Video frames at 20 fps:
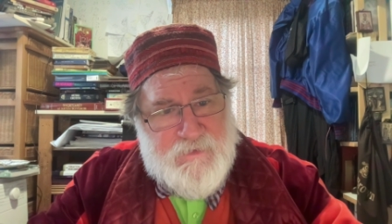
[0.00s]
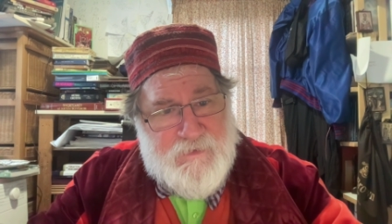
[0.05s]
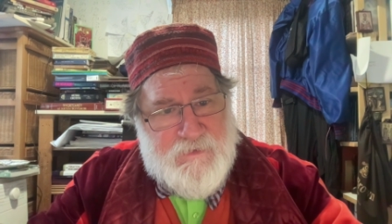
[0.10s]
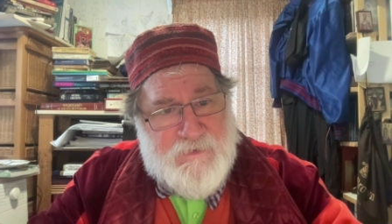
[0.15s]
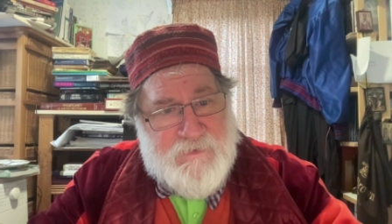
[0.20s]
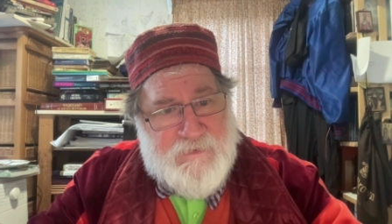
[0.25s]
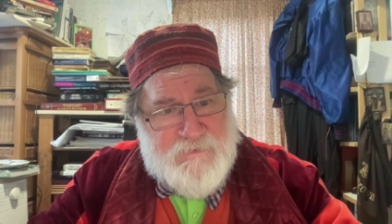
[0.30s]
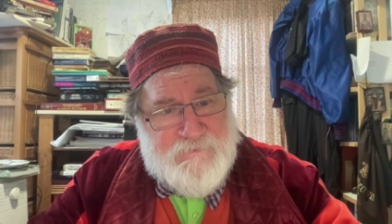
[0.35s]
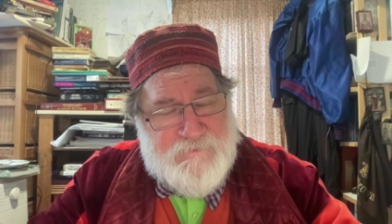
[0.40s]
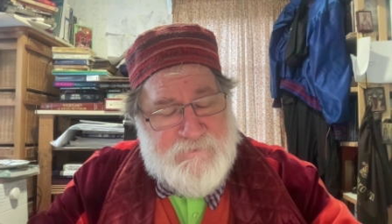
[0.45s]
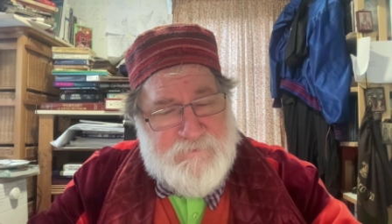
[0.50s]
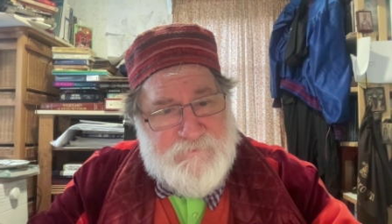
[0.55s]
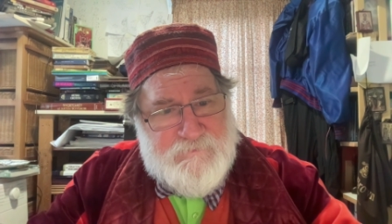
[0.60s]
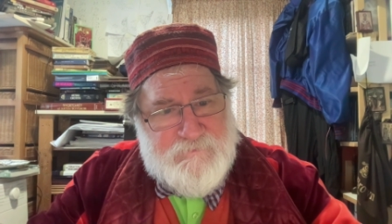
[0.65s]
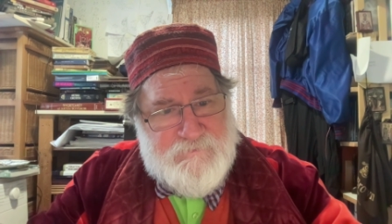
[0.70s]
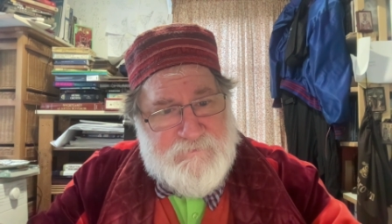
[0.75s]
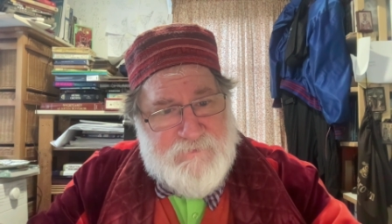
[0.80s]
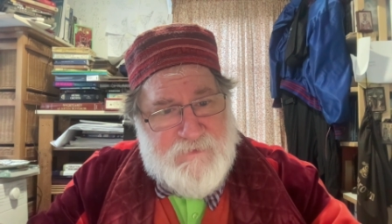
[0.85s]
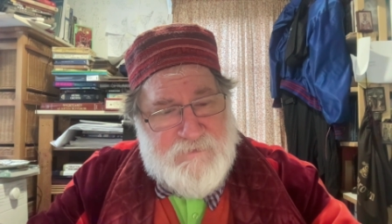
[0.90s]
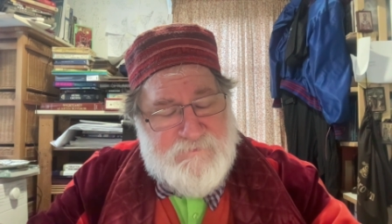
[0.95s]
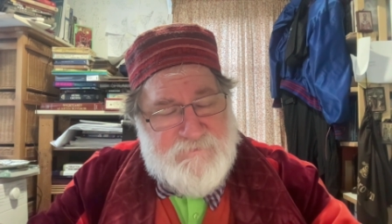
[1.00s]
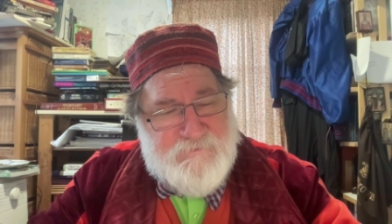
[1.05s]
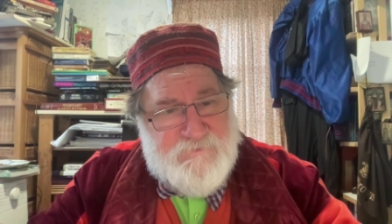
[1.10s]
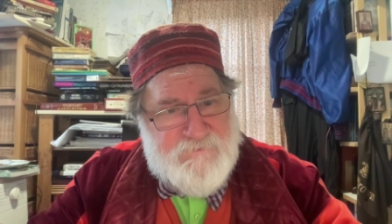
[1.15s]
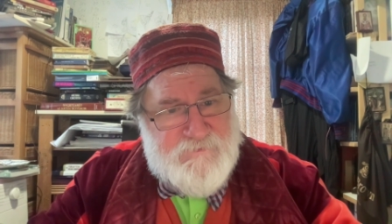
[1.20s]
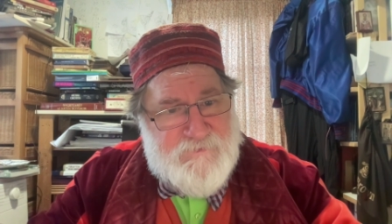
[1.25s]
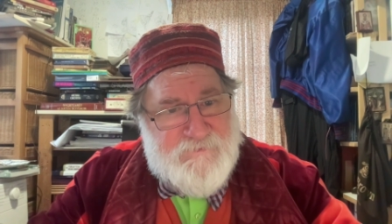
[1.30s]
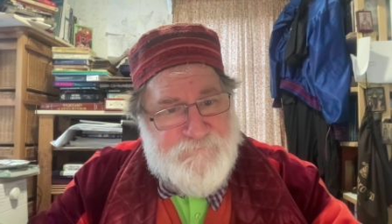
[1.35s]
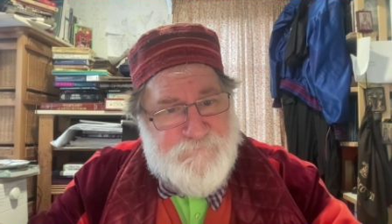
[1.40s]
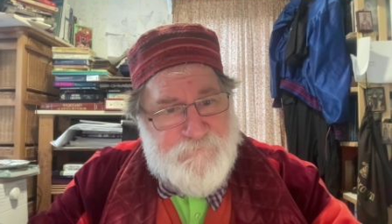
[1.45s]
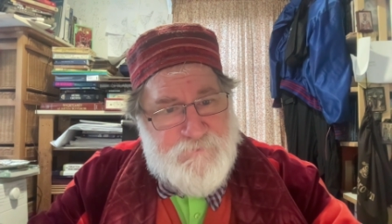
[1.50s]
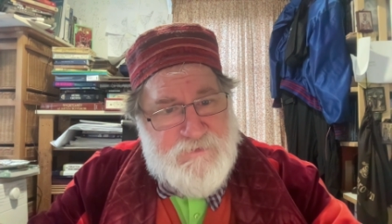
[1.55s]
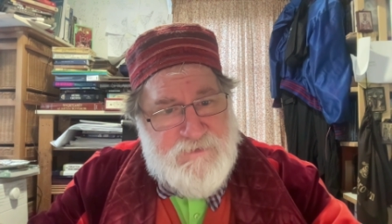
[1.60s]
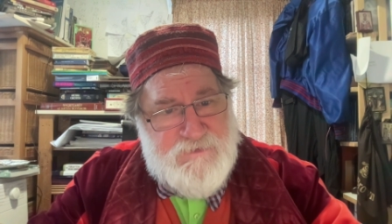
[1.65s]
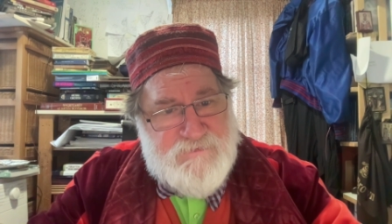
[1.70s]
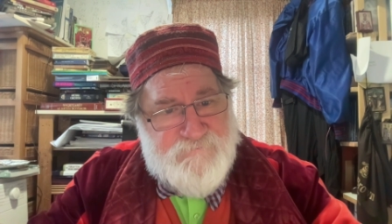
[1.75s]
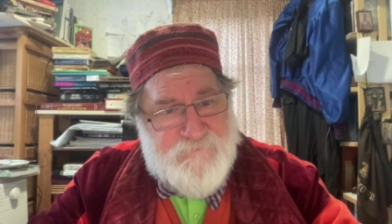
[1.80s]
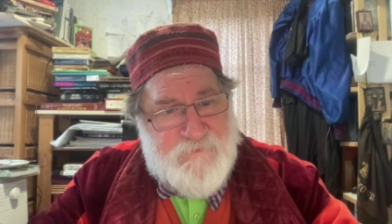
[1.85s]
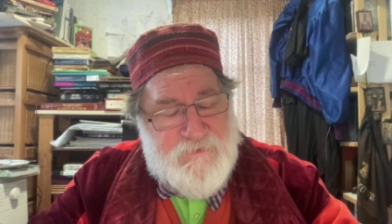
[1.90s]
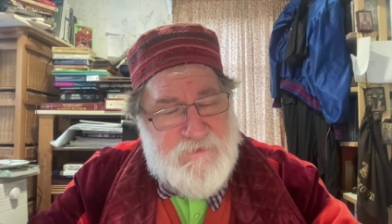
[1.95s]
And I think, therefore,
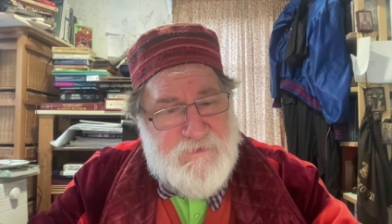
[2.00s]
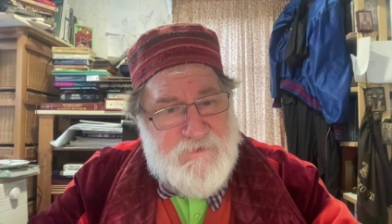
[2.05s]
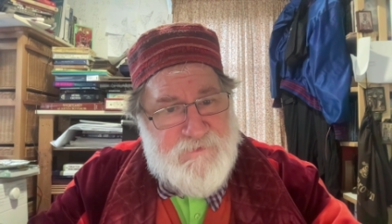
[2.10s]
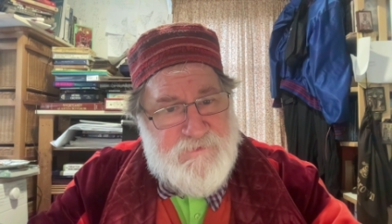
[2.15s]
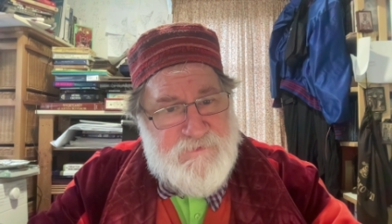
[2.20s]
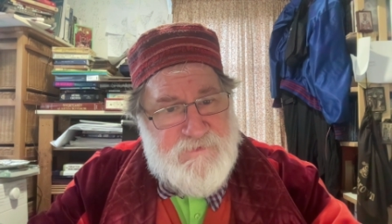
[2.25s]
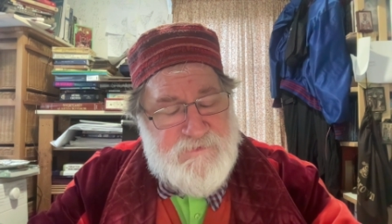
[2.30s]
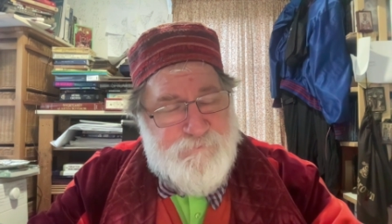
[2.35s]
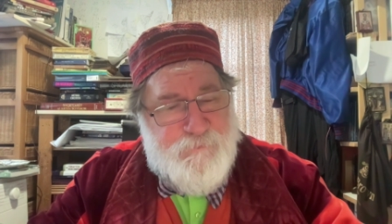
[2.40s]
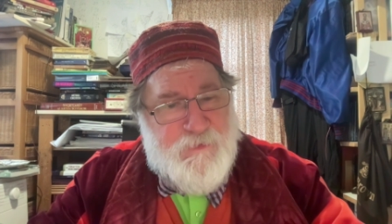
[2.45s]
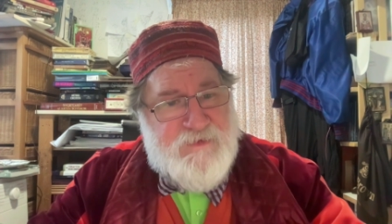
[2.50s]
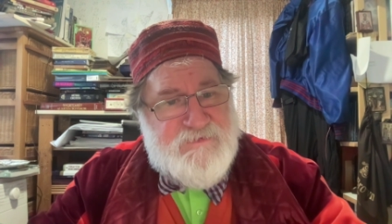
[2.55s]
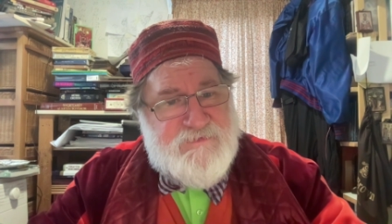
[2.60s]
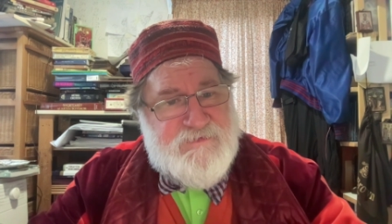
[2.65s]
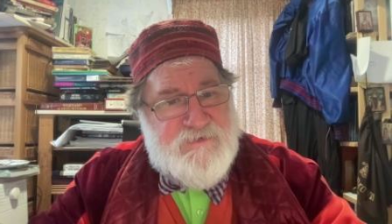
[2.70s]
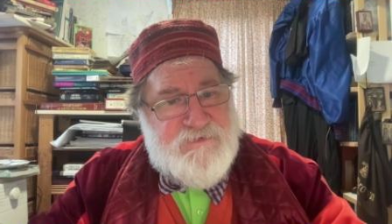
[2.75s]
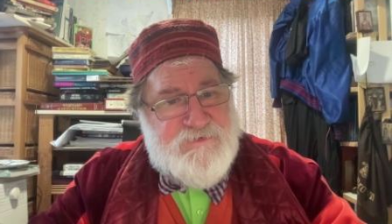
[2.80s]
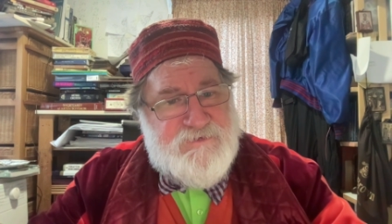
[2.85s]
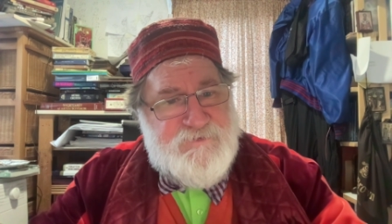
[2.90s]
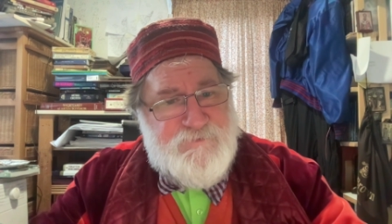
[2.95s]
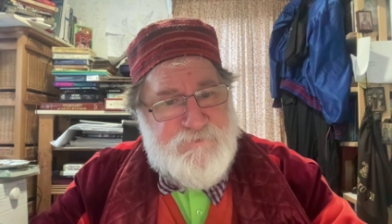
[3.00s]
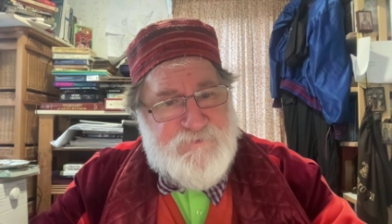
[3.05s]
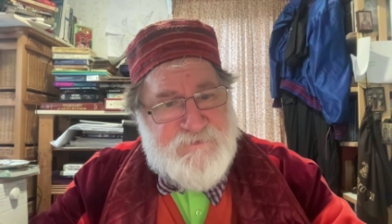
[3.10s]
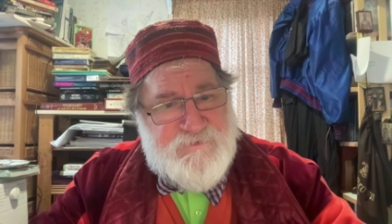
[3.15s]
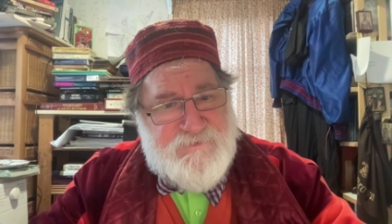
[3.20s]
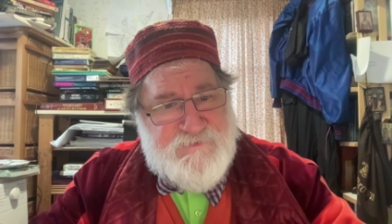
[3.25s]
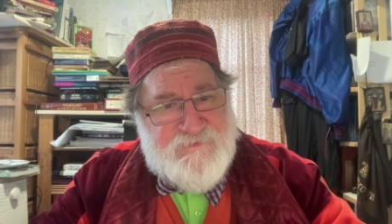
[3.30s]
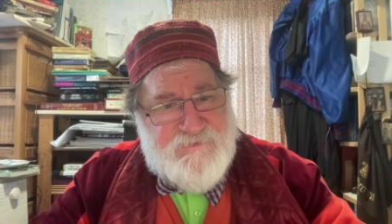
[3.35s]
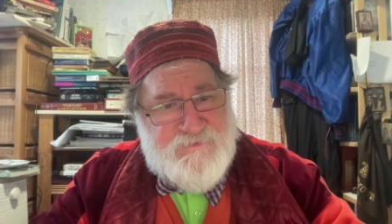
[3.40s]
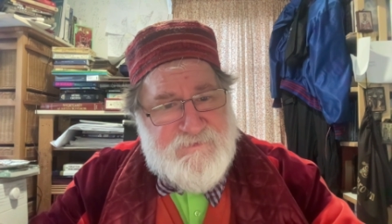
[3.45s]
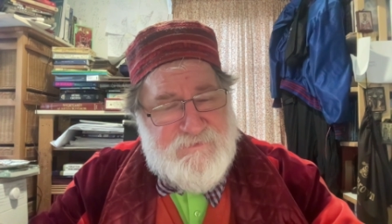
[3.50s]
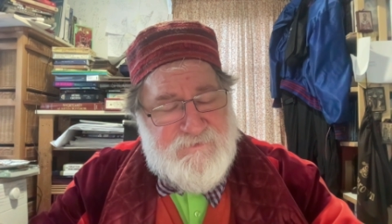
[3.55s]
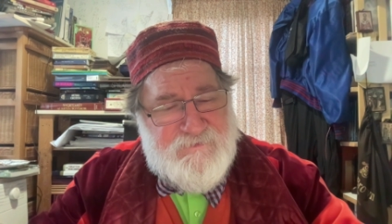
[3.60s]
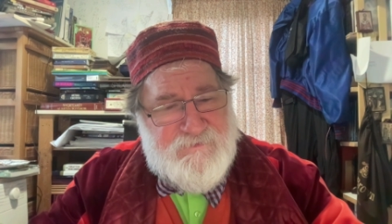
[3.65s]
he's failing in his basic duties.